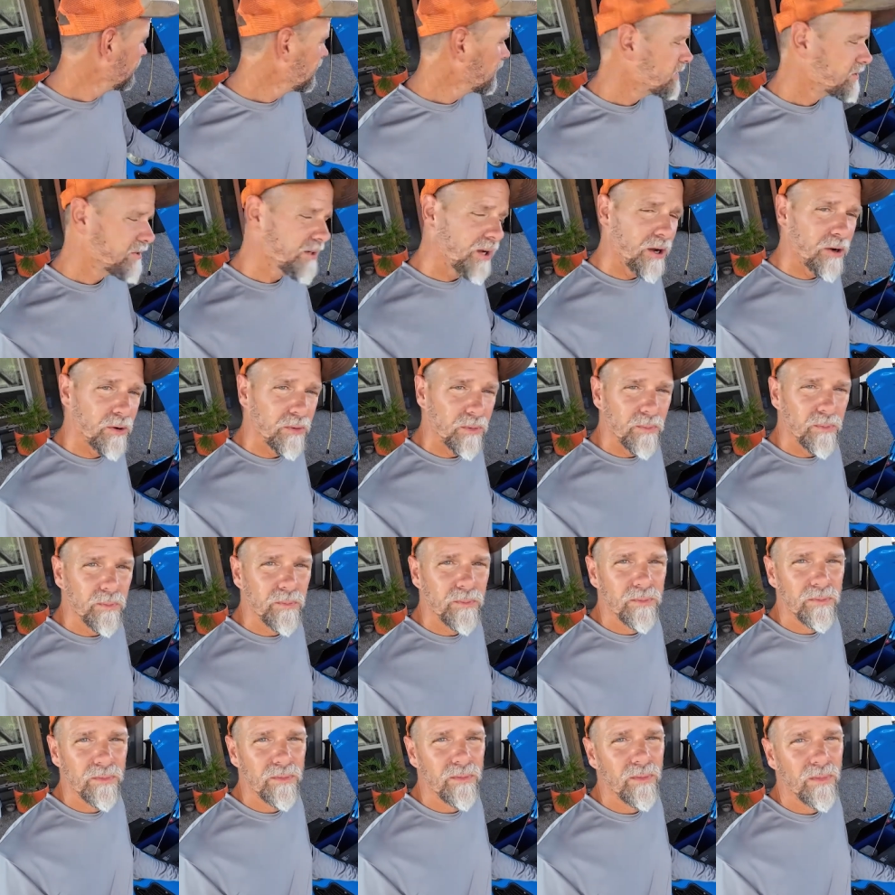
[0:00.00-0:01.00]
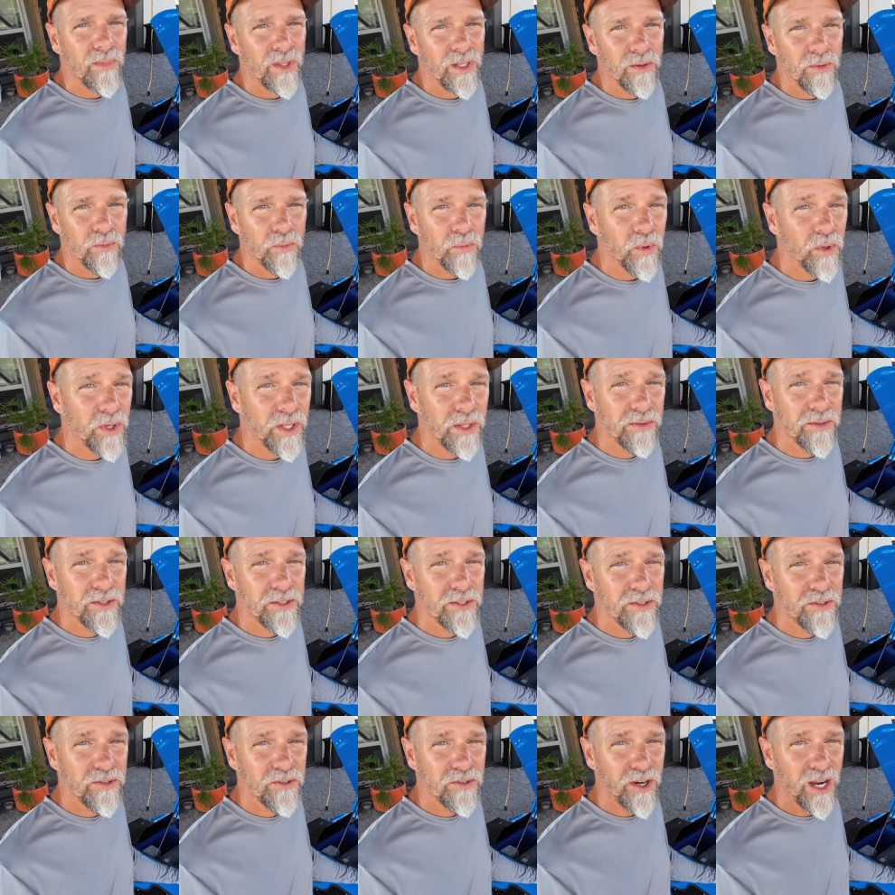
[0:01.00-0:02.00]
So we'll give
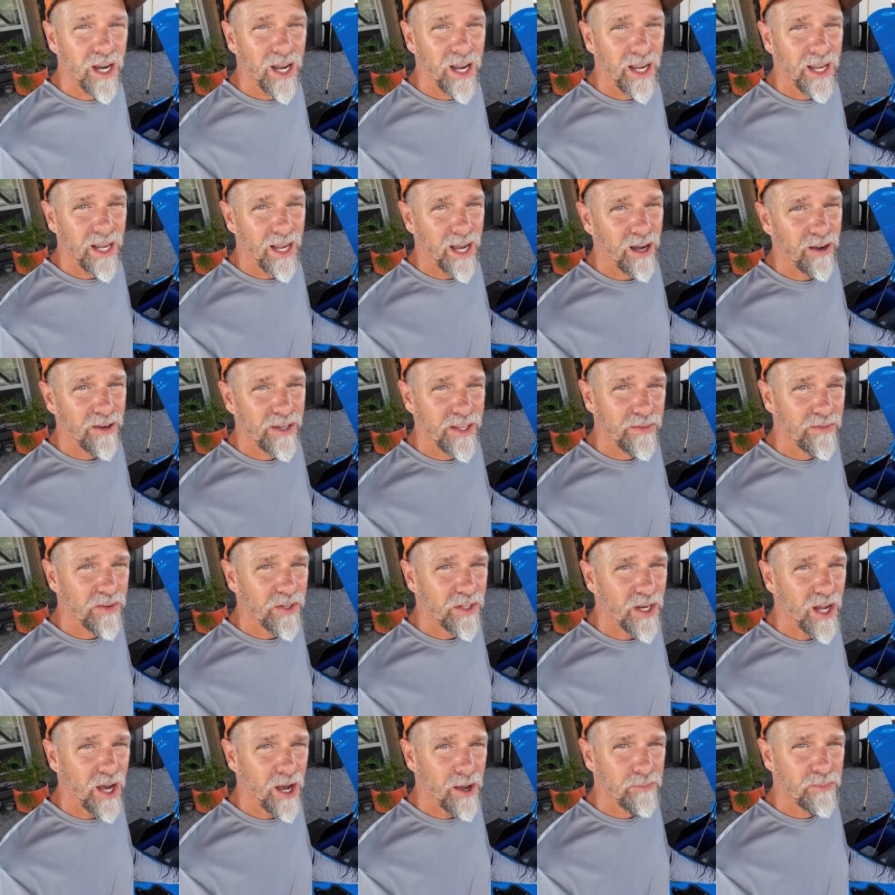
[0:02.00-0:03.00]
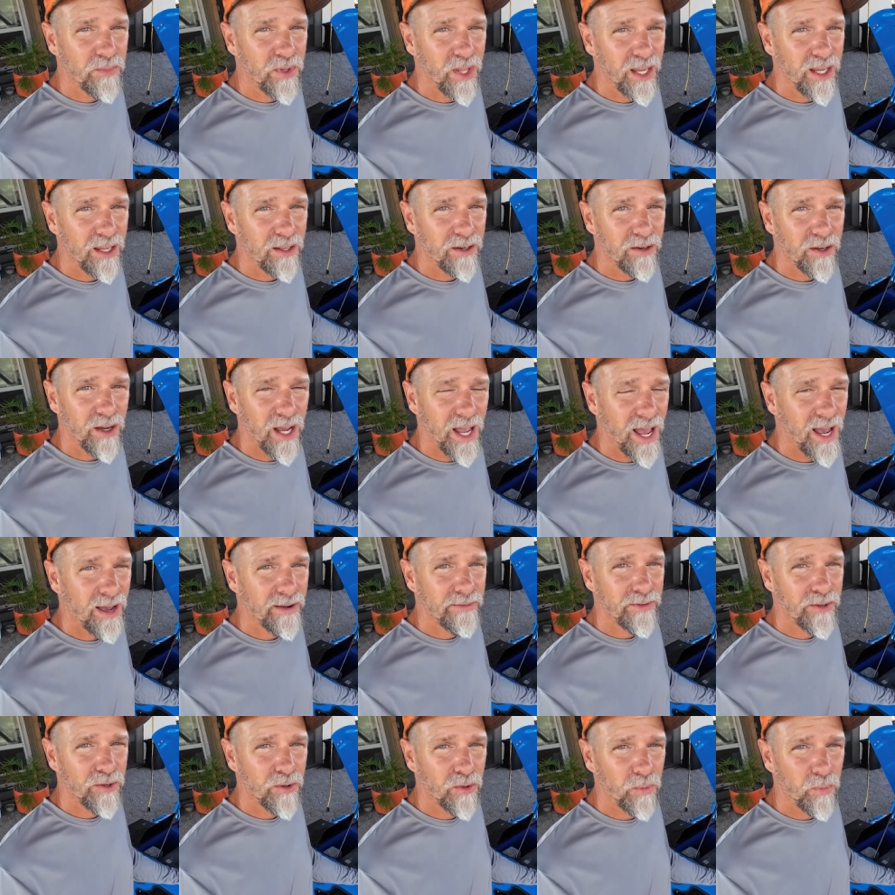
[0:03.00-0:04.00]
this a try. I'll give you an update
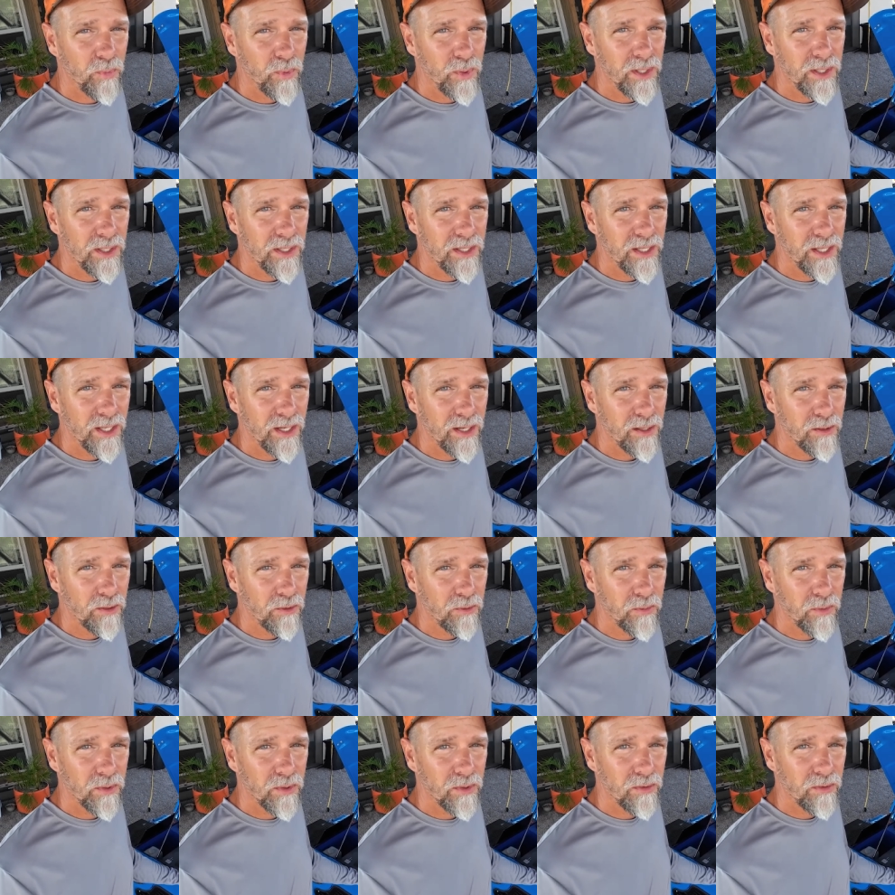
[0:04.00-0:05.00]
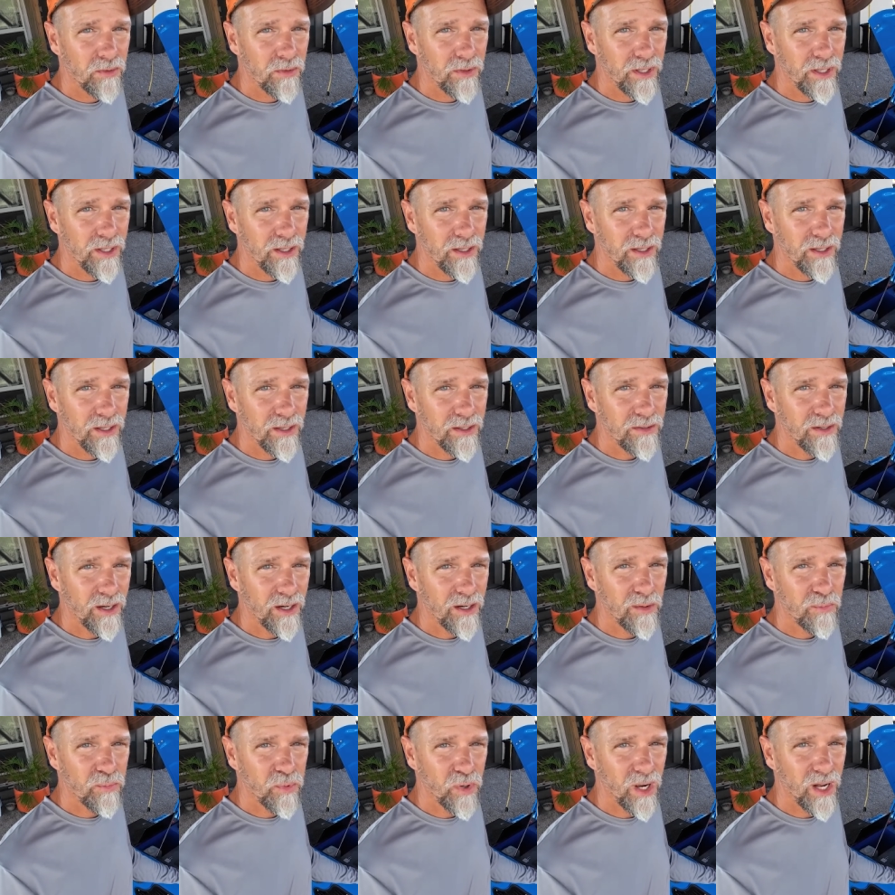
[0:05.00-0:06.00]
after we get it through the
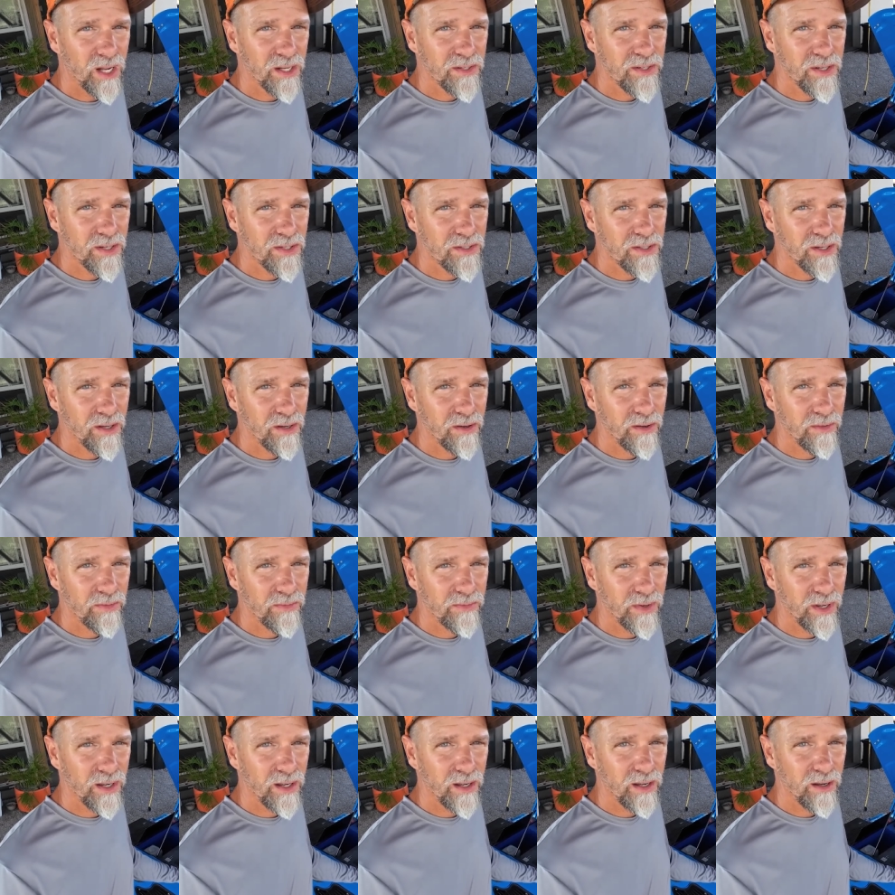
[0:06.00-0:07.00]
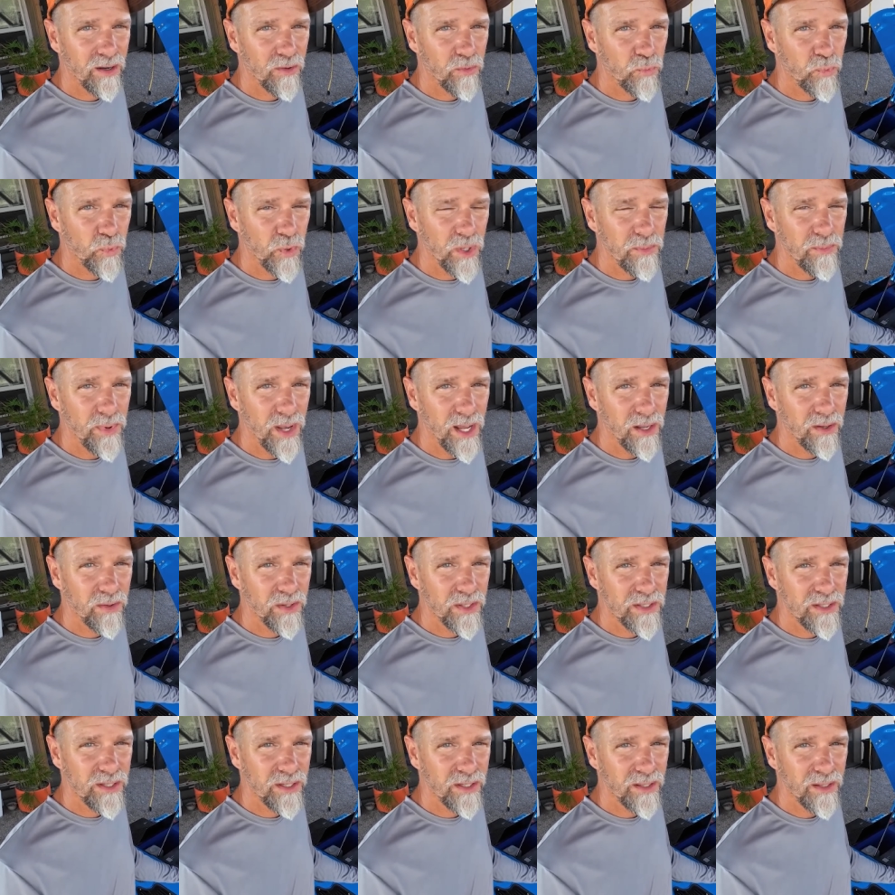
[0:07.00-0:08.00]
entire process of
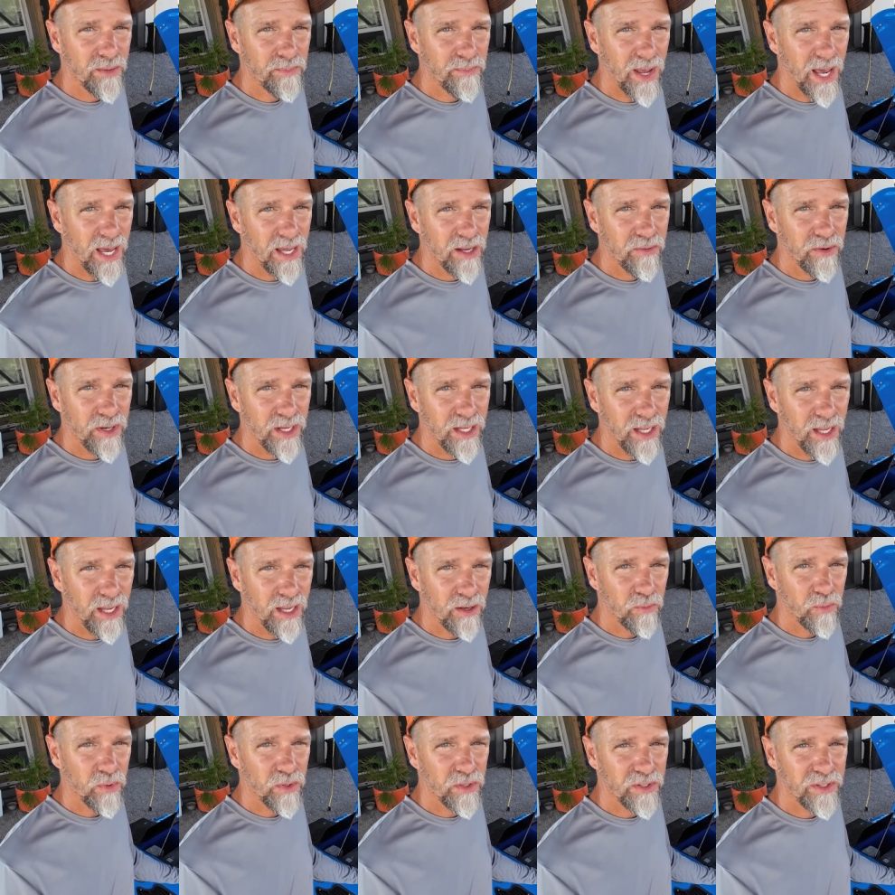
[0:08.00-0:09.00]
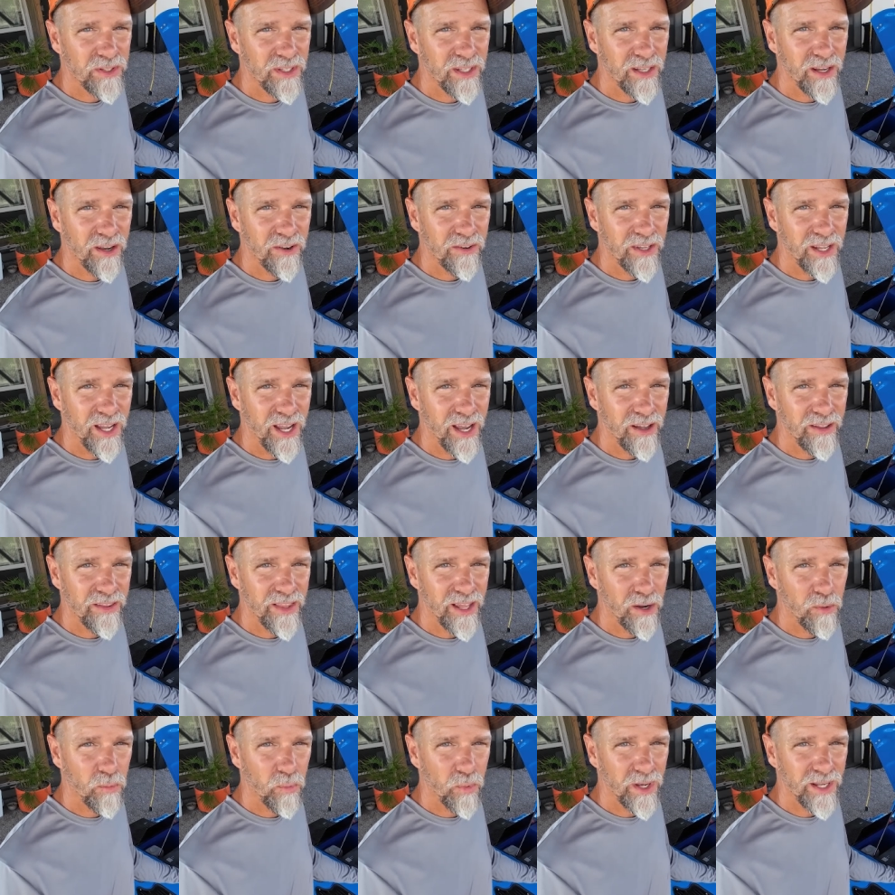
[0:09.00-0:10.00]
rebalancing the battery, and we'll tell you how
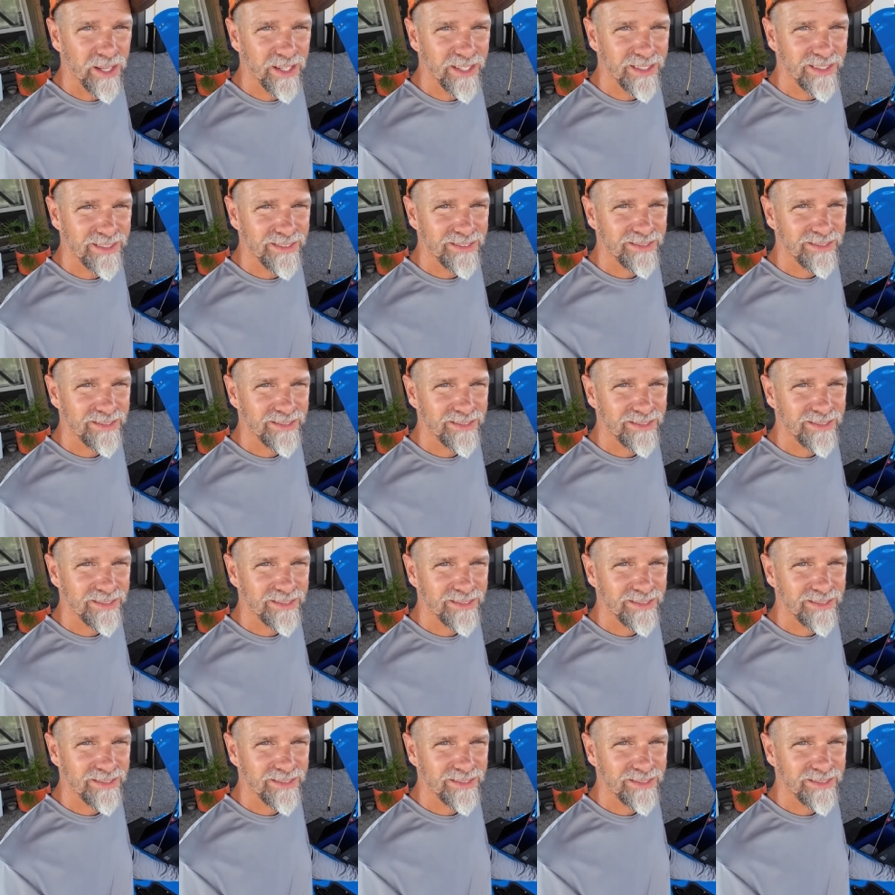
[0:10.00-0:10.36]
that went.